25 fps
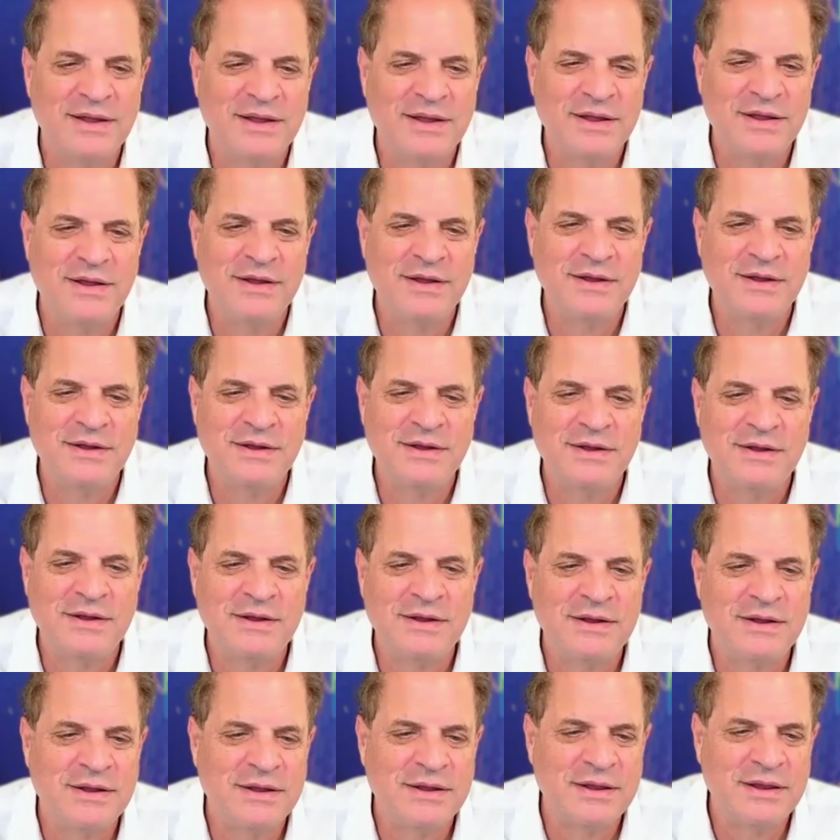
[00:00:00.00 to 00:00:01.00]
up boom
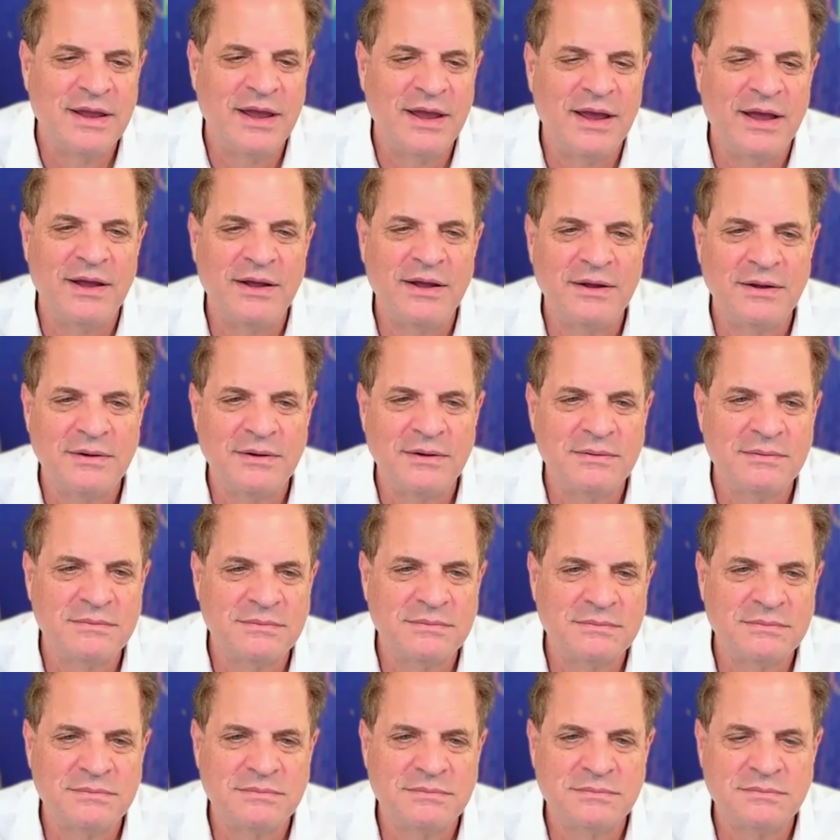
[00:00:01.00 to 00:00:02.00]
yeah
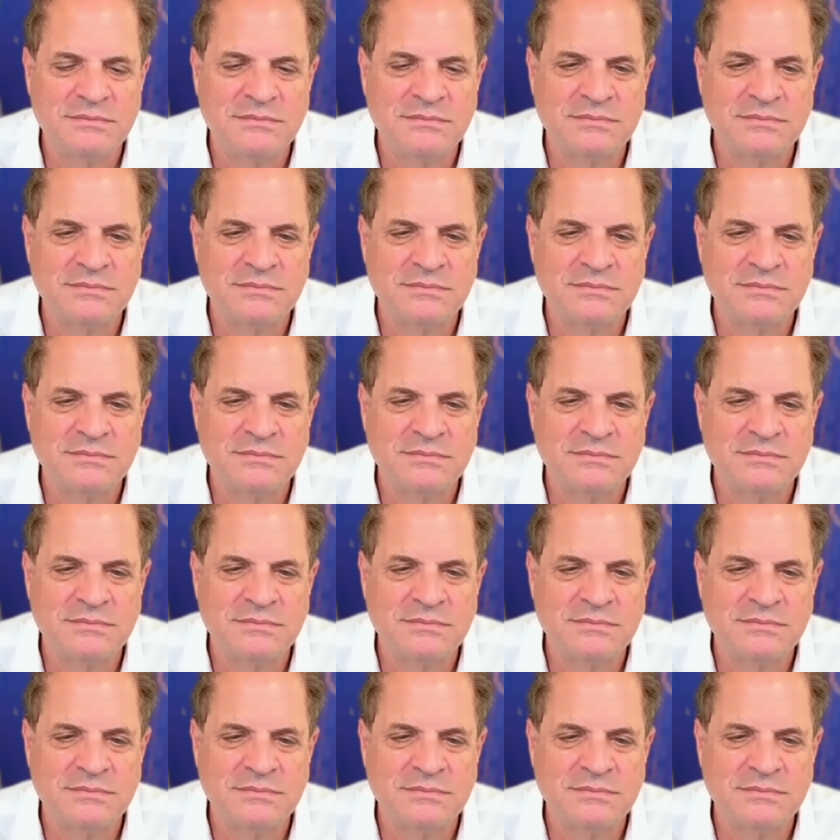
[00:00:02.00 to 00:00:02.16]
you